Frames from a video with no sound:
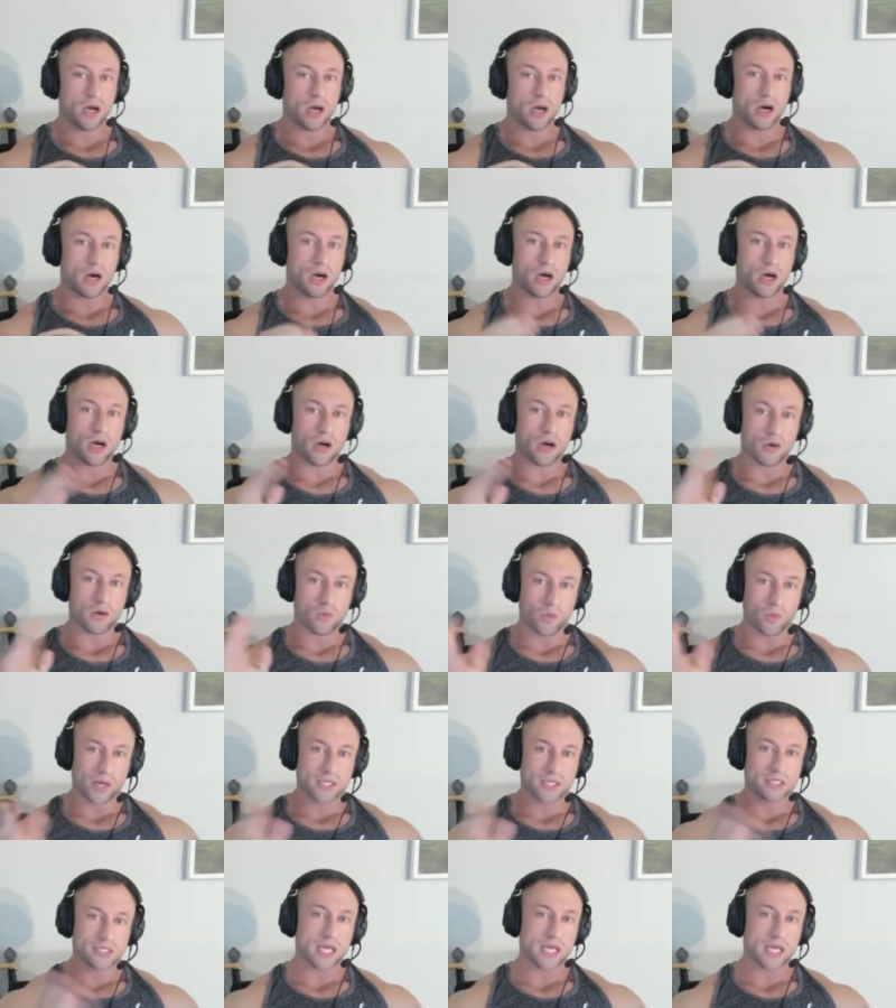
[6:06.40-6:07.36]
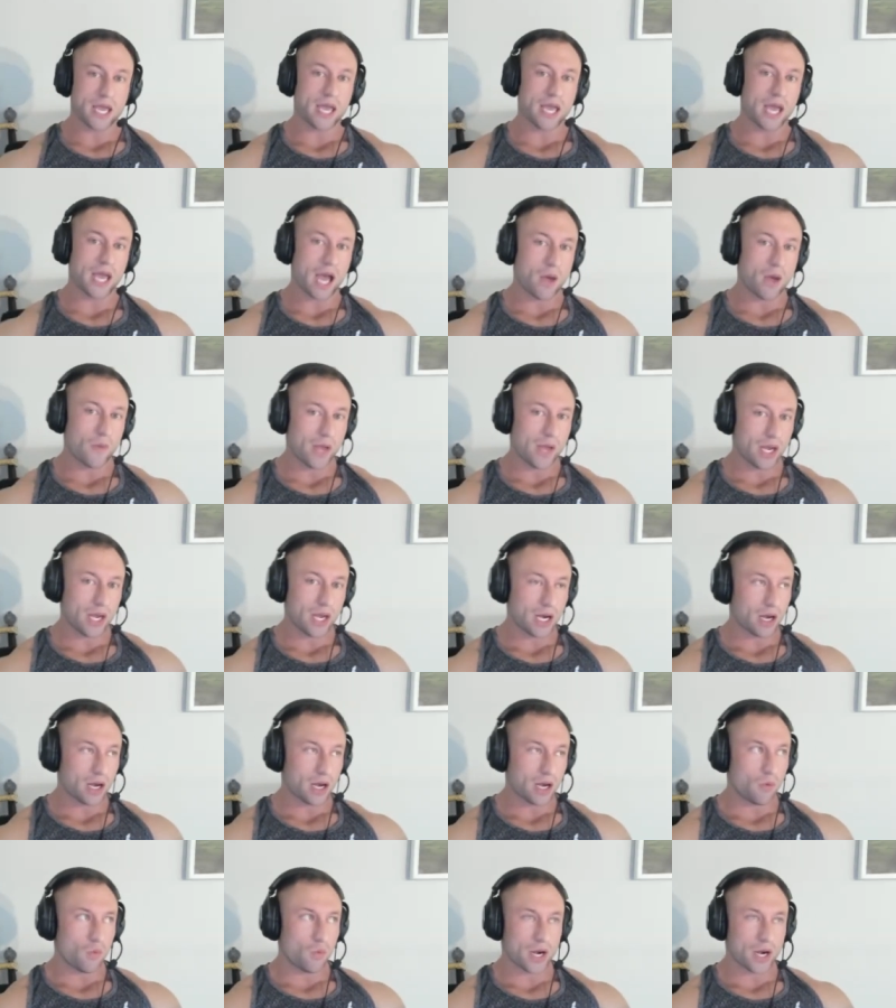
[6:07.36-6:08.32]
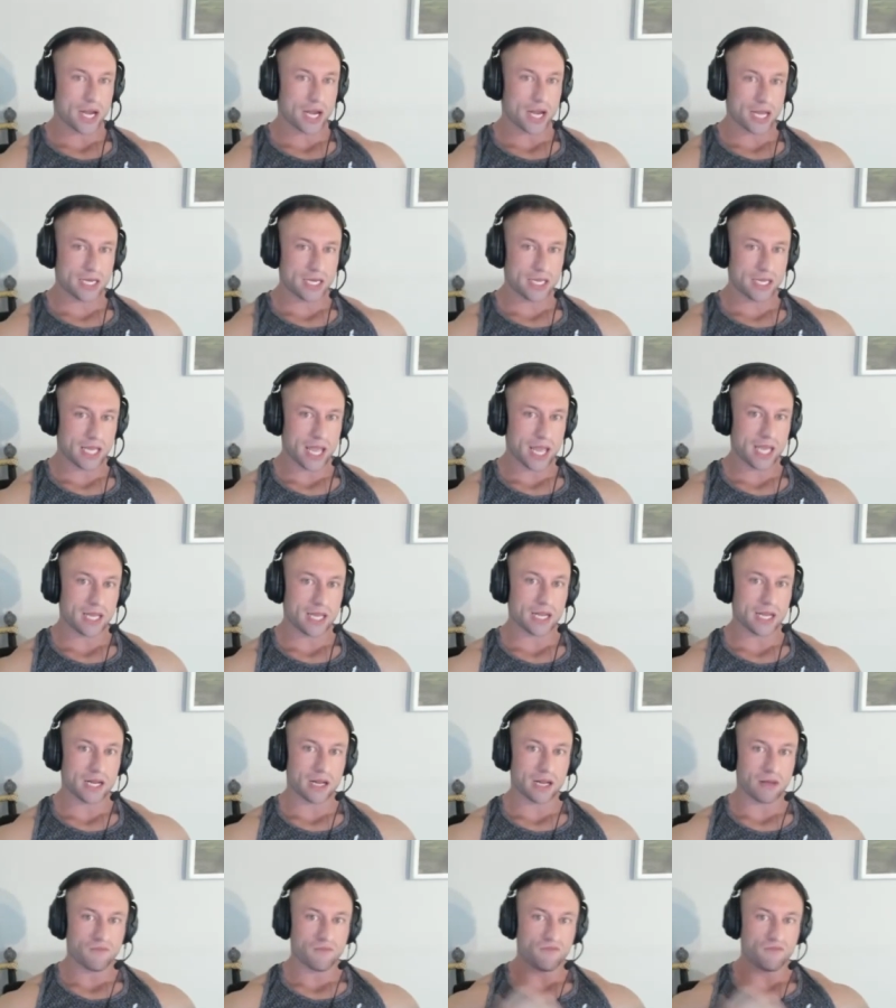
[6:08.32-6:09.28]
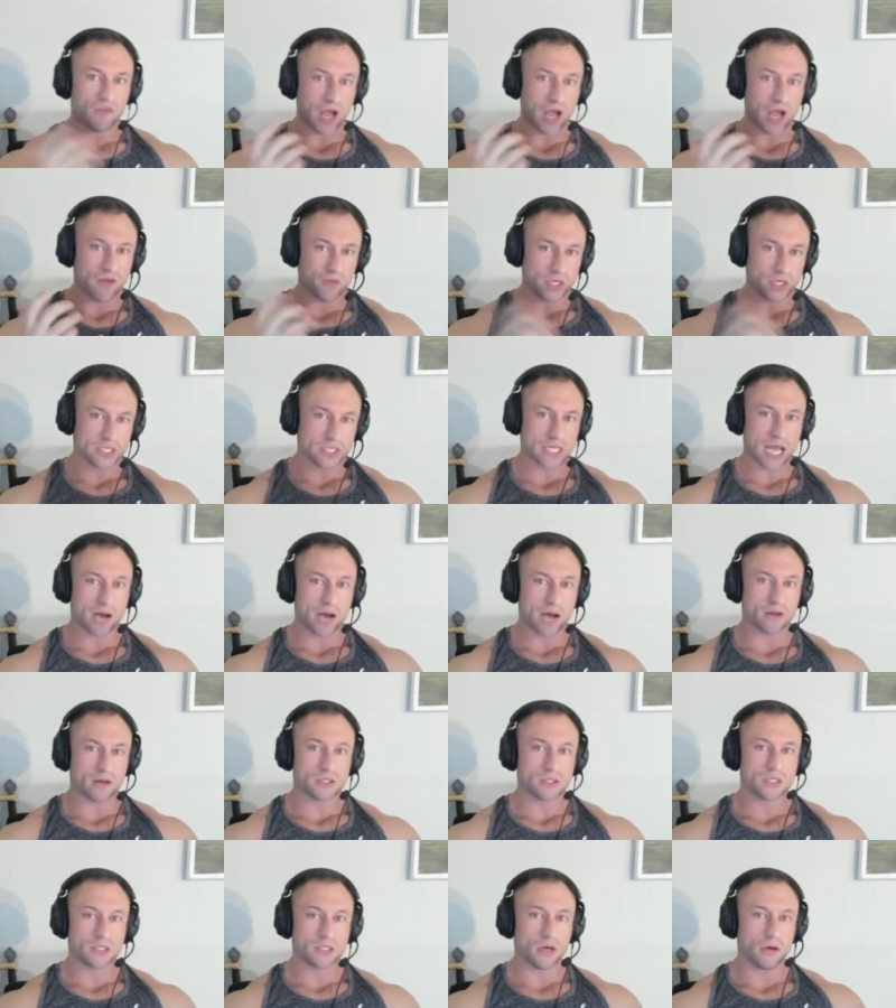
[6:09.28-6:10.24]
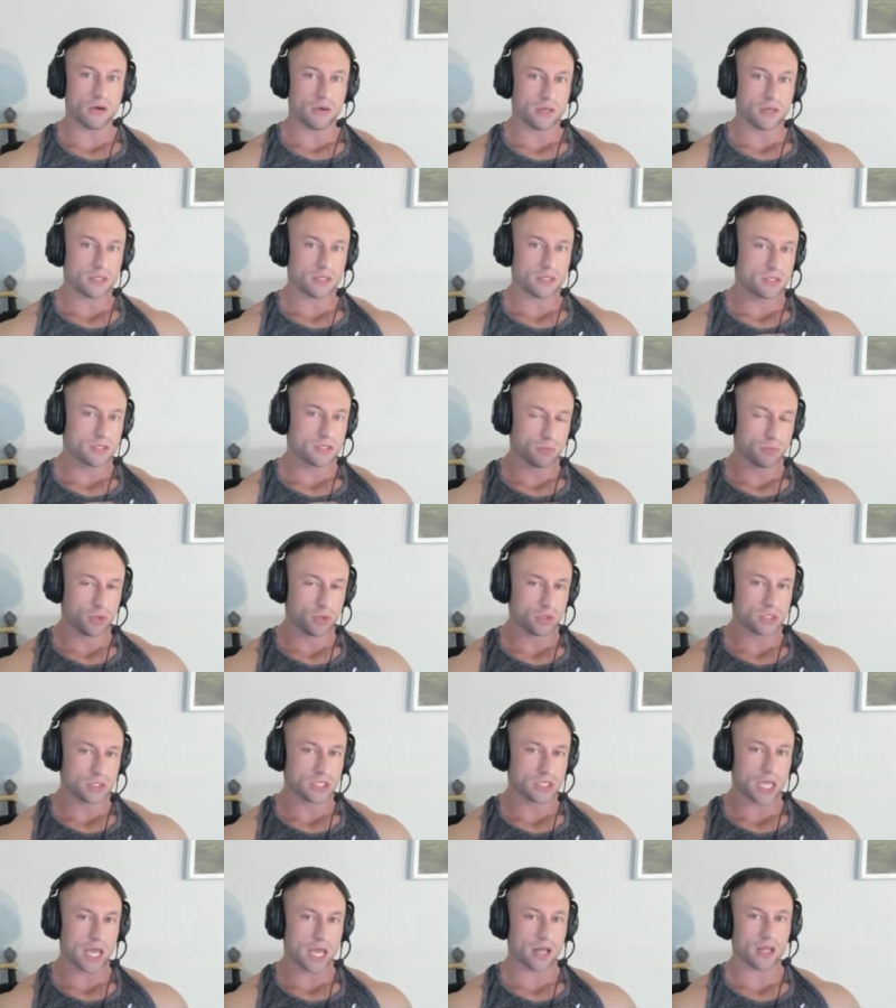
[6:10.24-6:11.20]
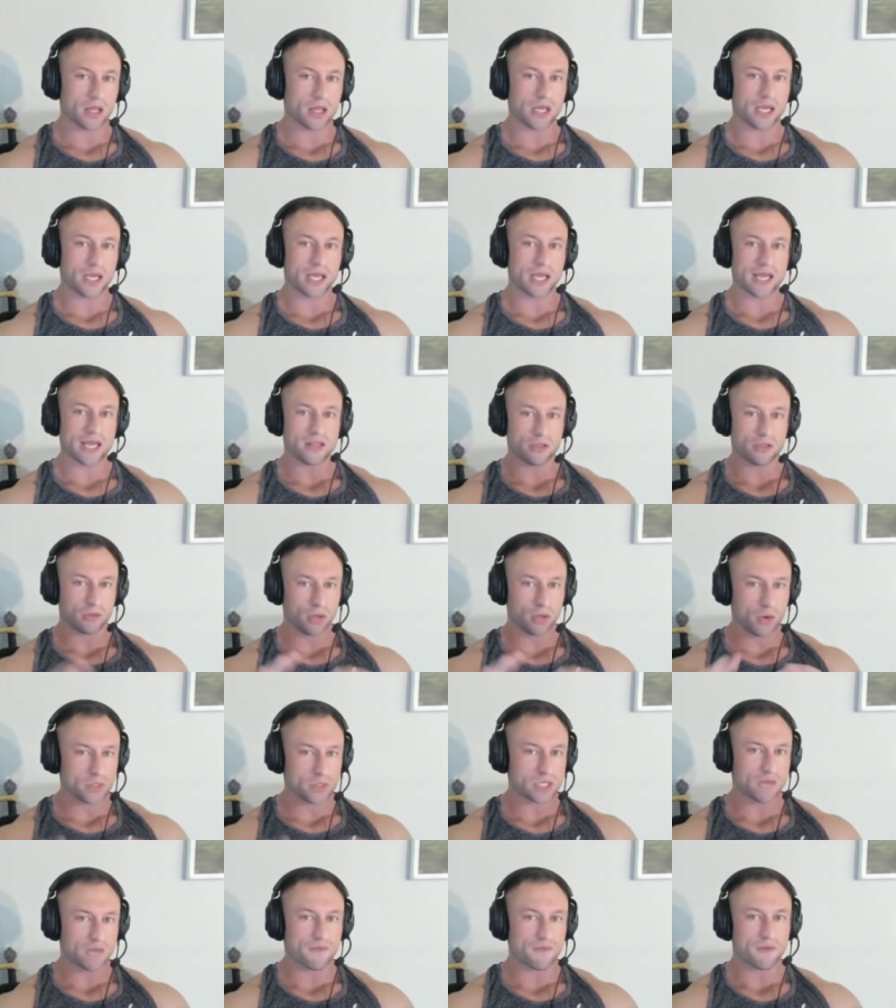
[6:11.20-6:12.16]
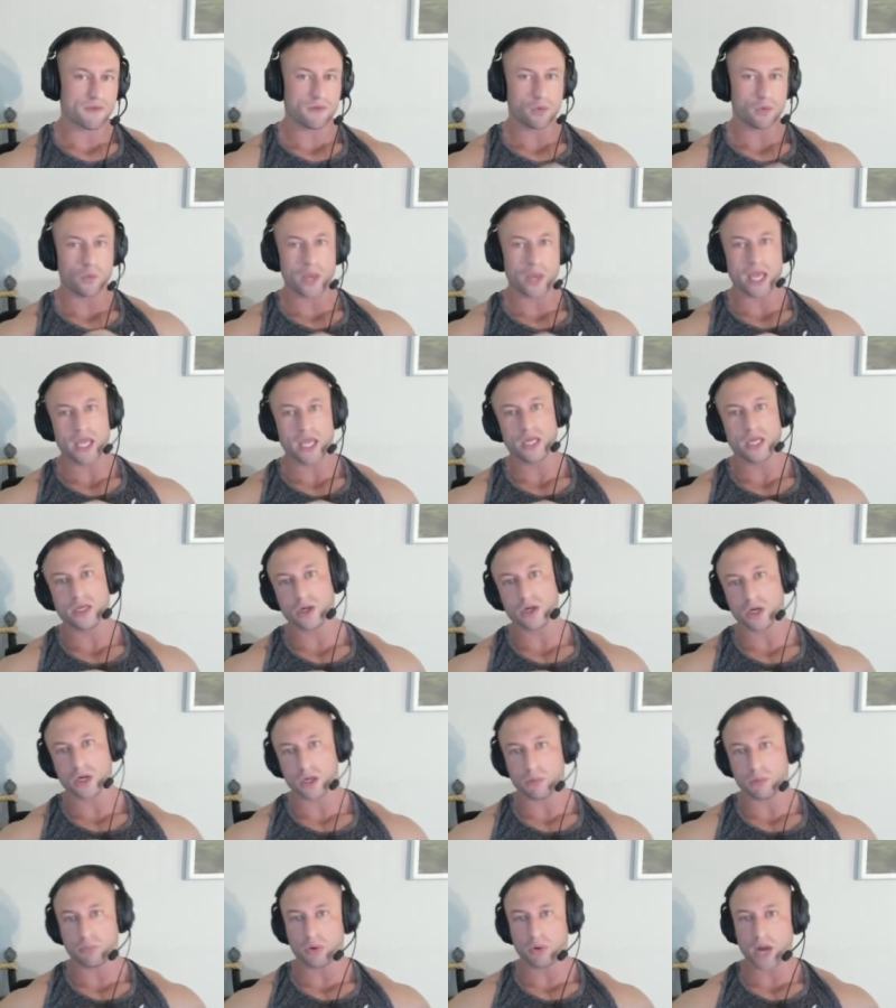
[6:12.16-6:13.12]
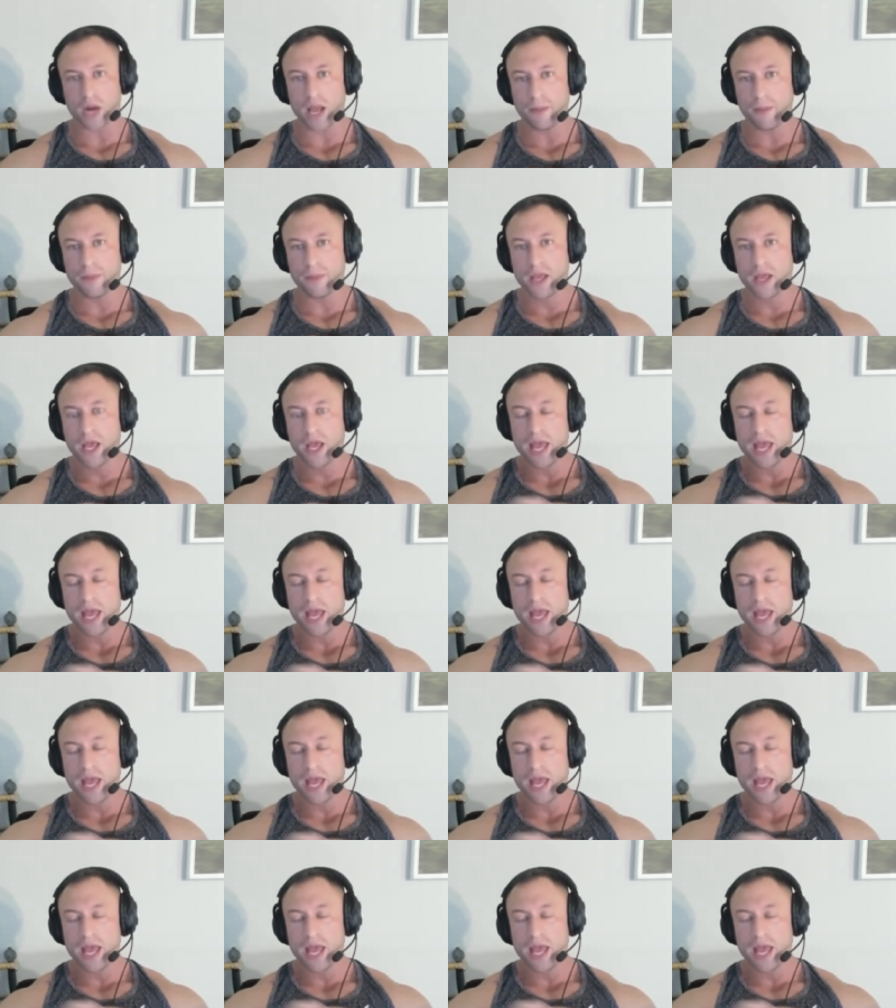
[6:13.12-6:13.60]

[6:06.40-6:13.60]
yeah. Uh, on Wednesday, I weighed in at 198 and I'm five weeks out. So it's smooth sailing, the lowest I've ever weighed during a prep,